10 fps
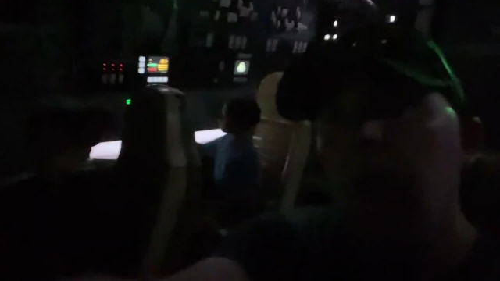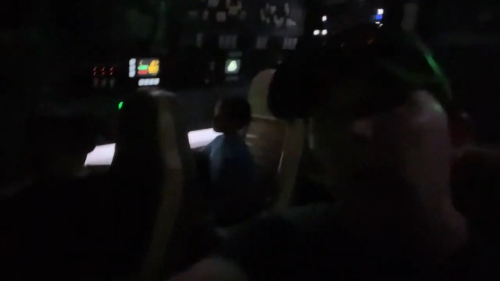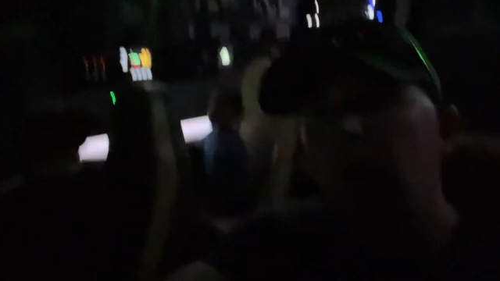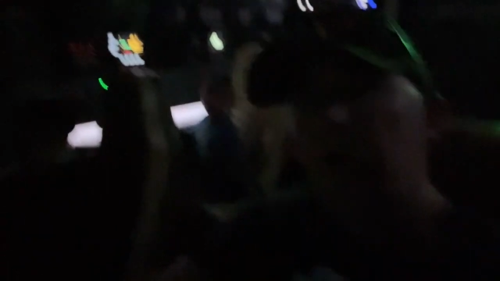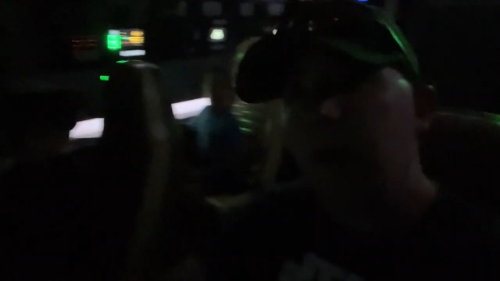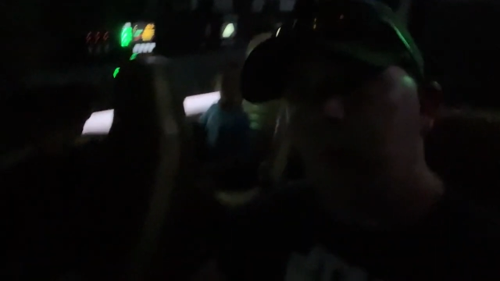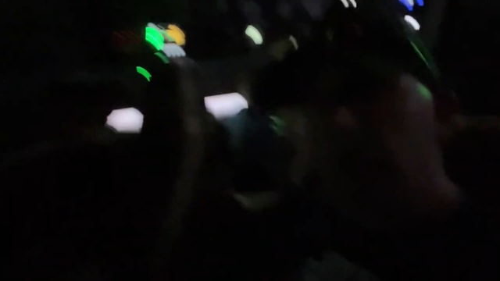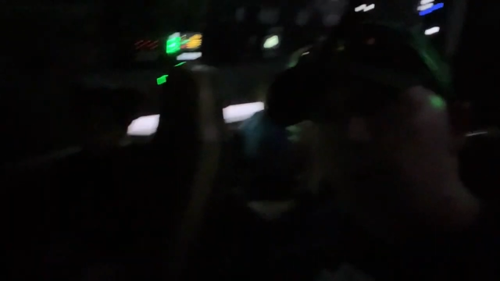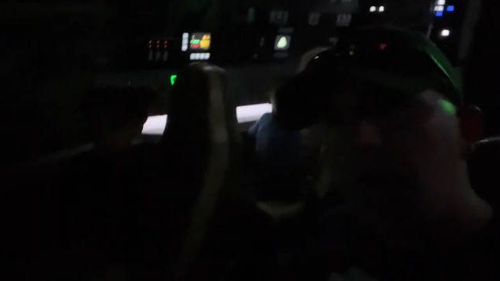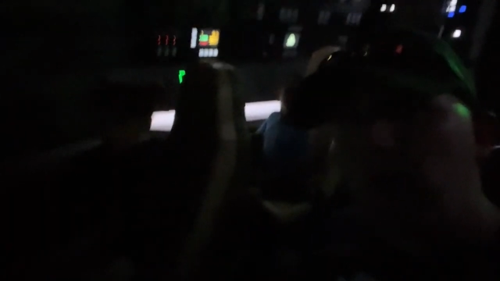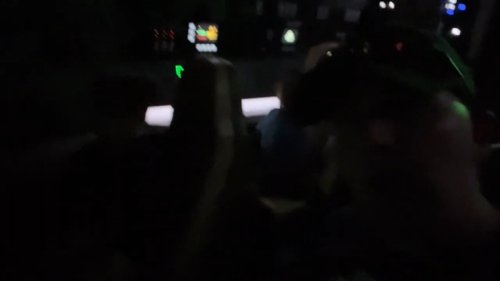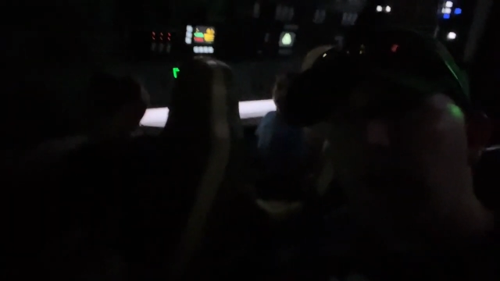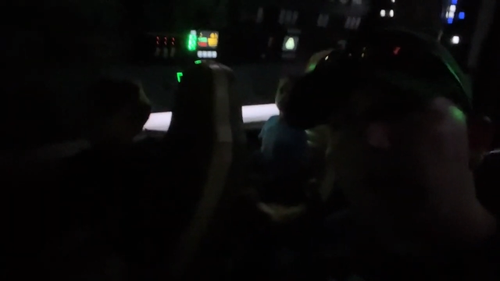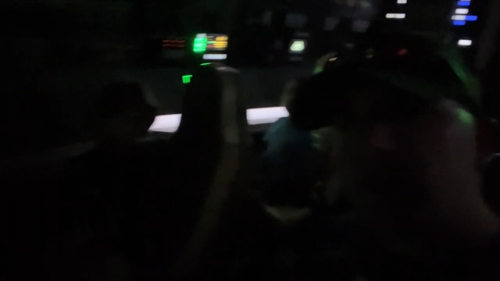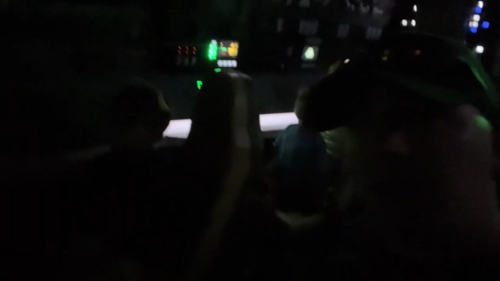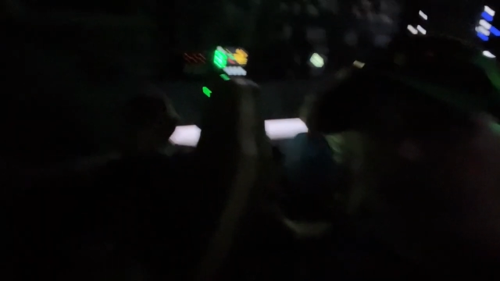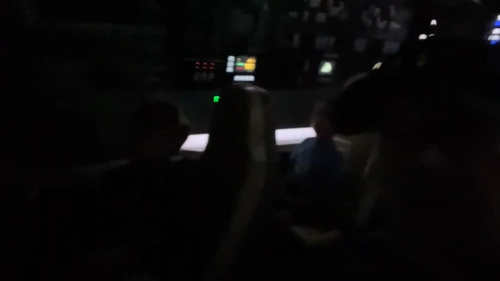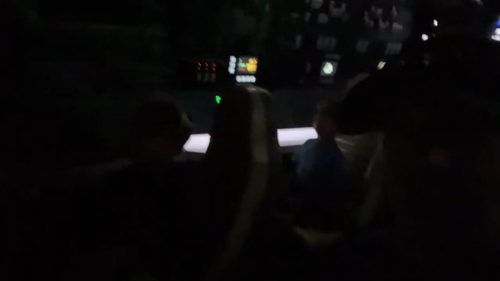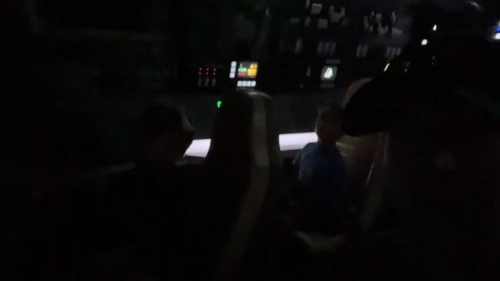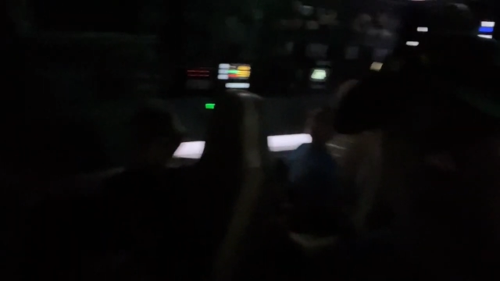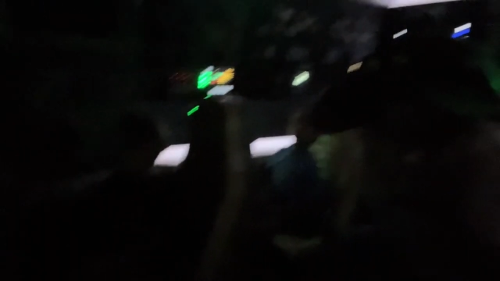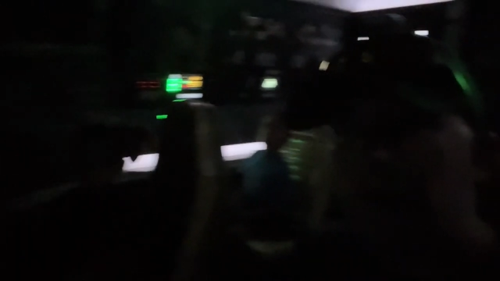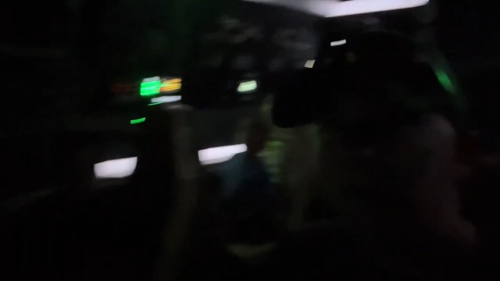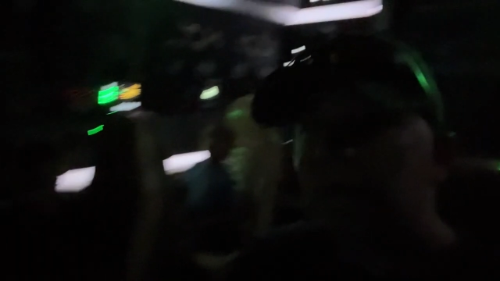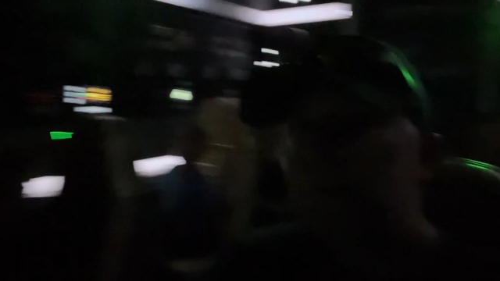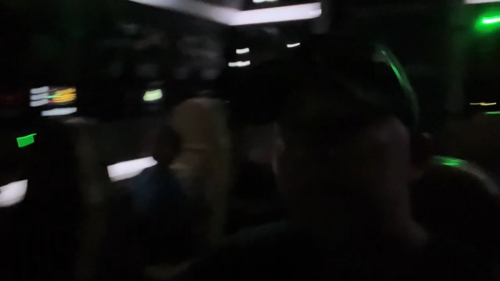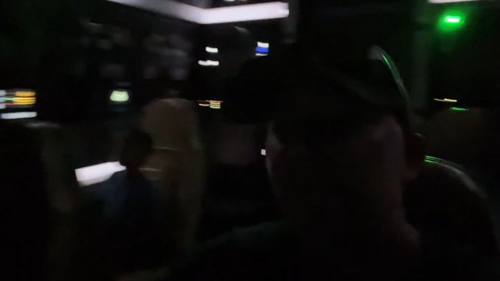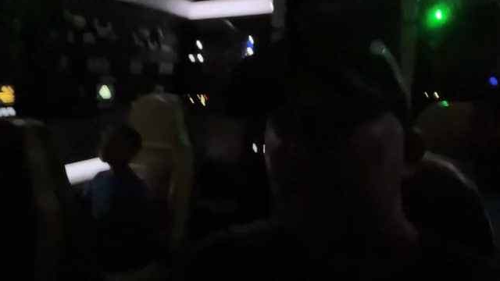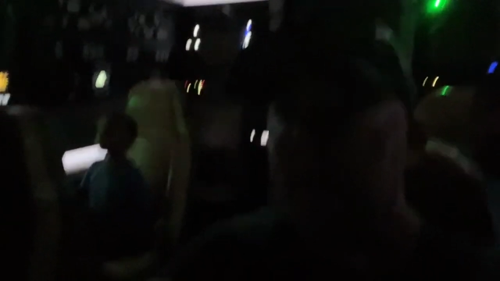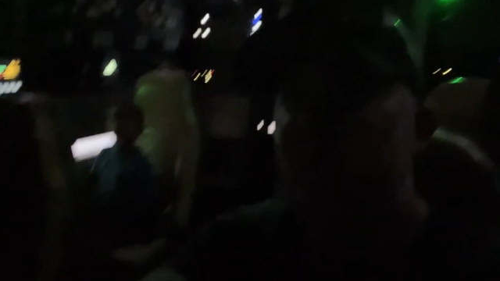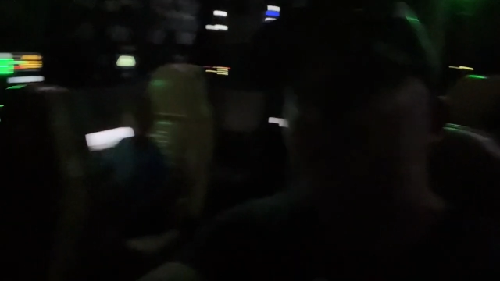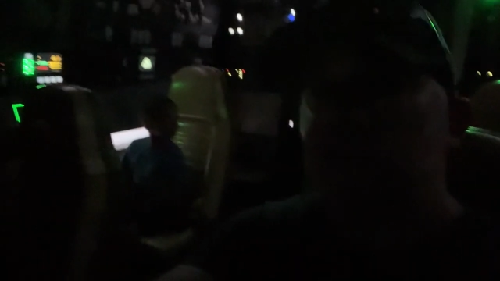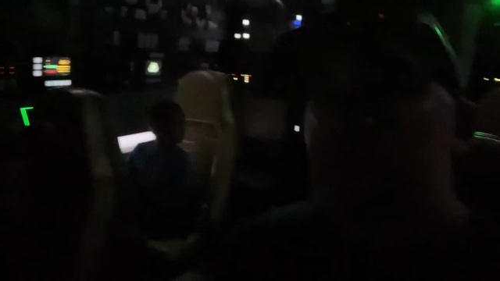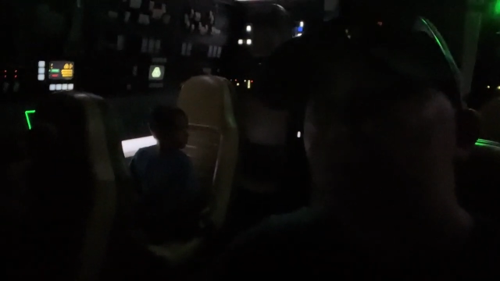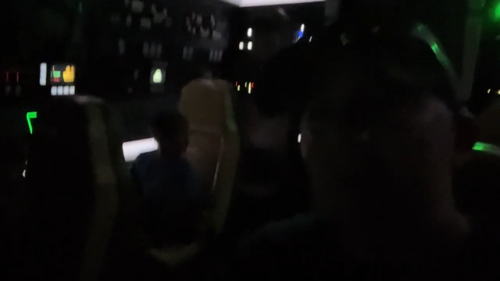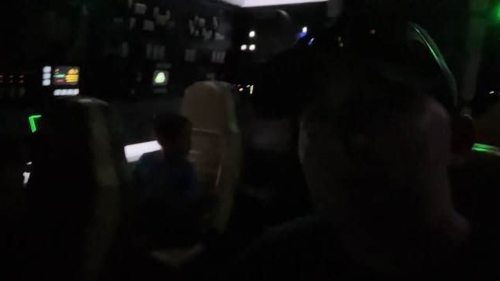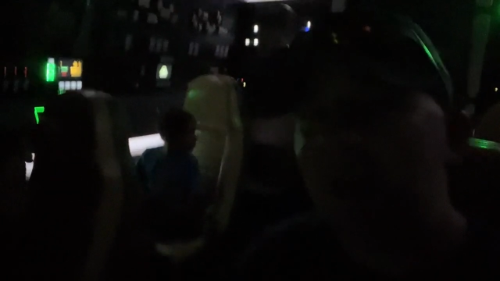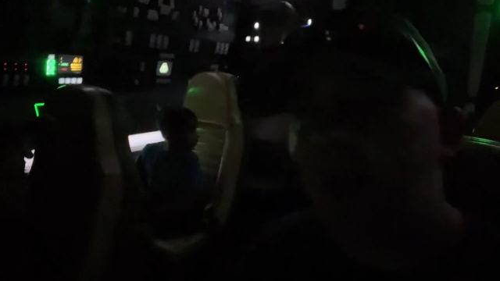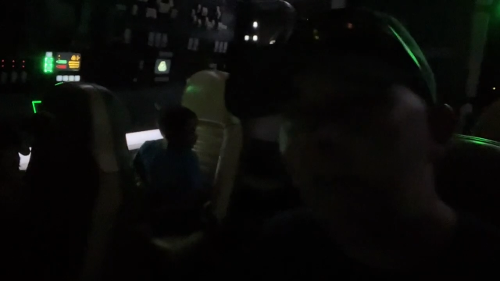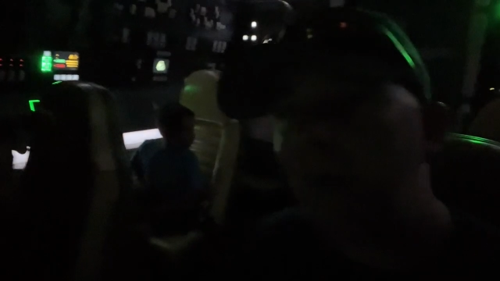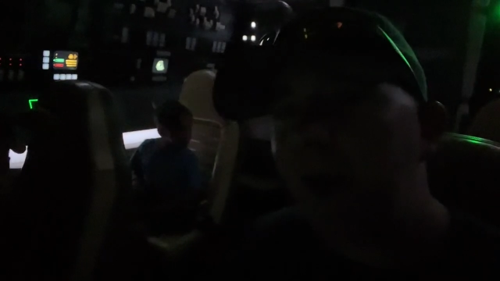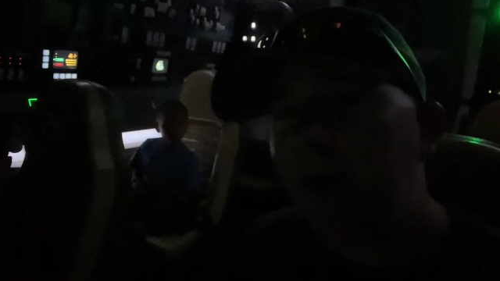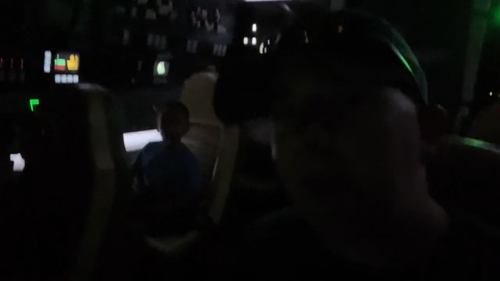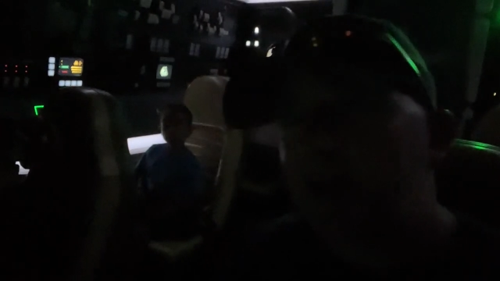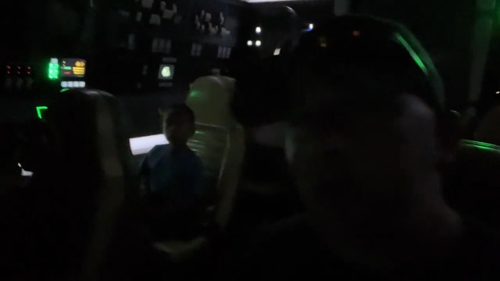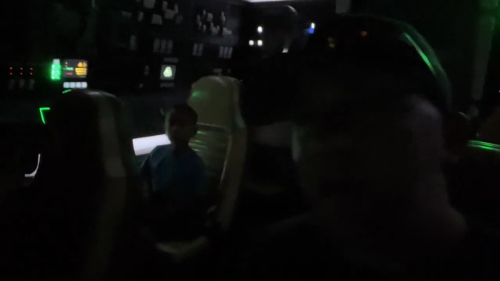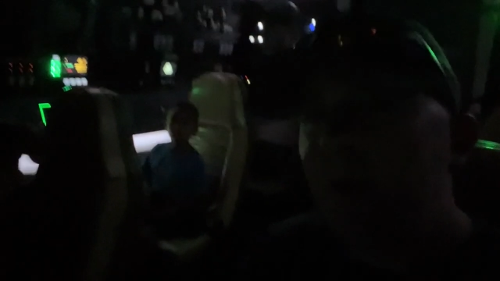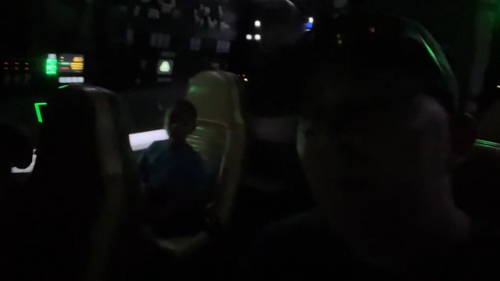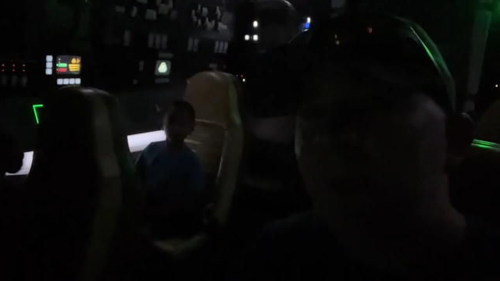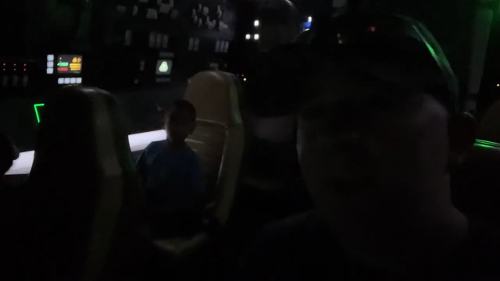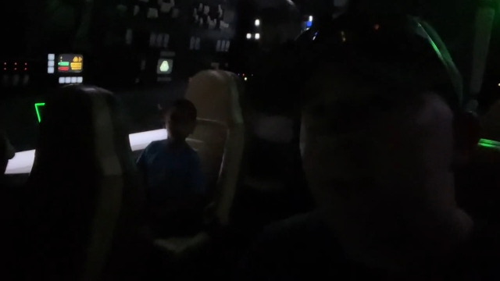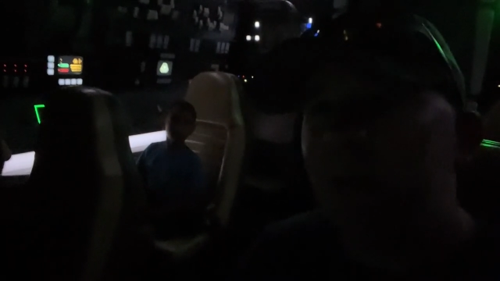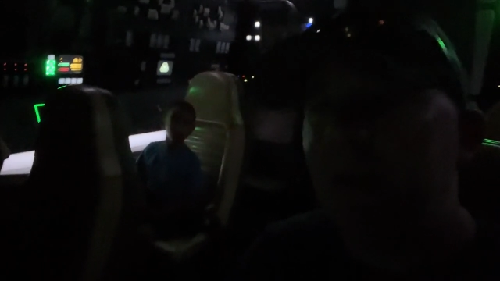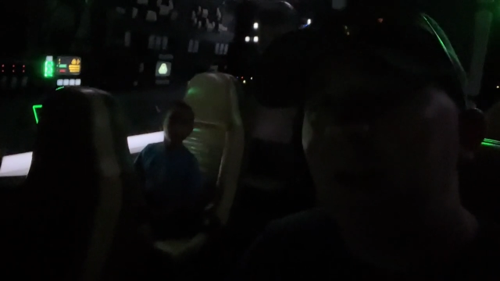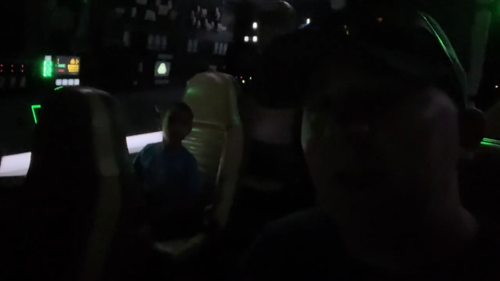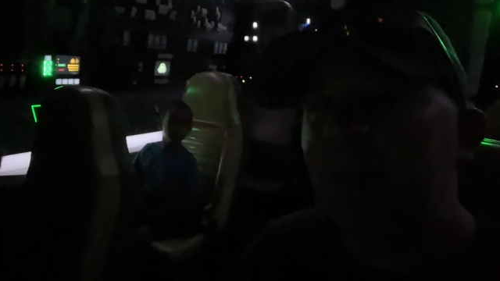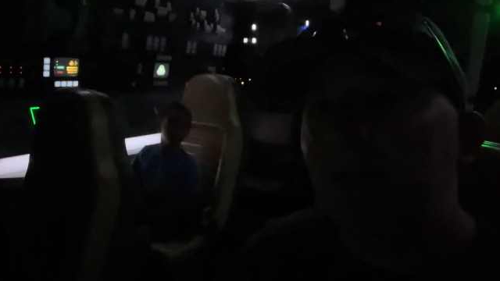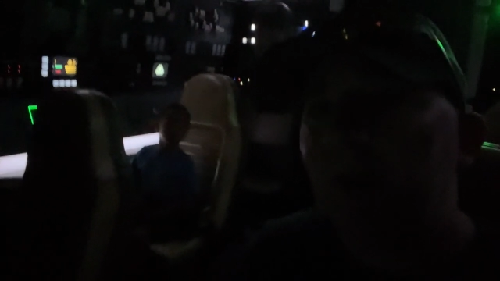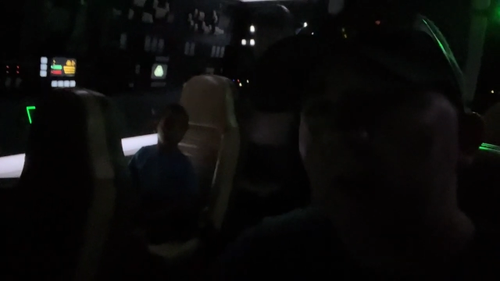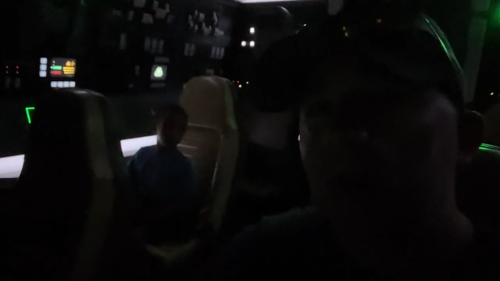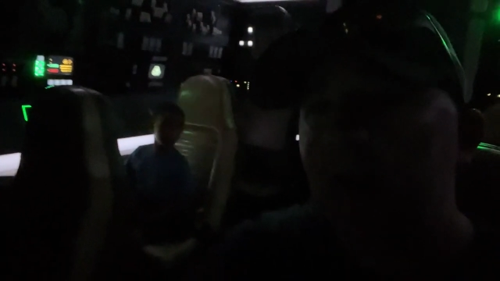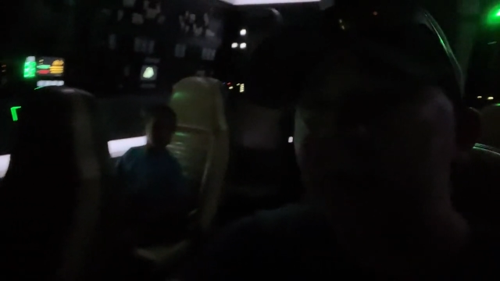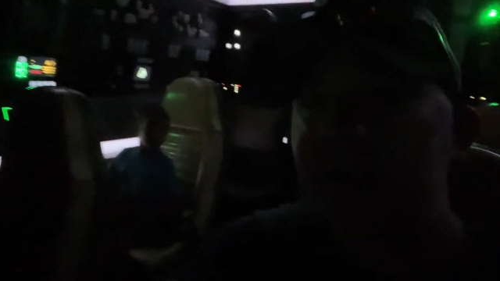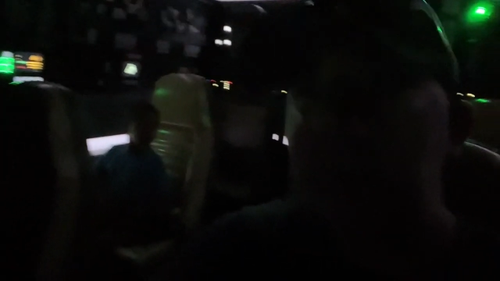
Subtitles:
No face is visible, so there are no lips to read.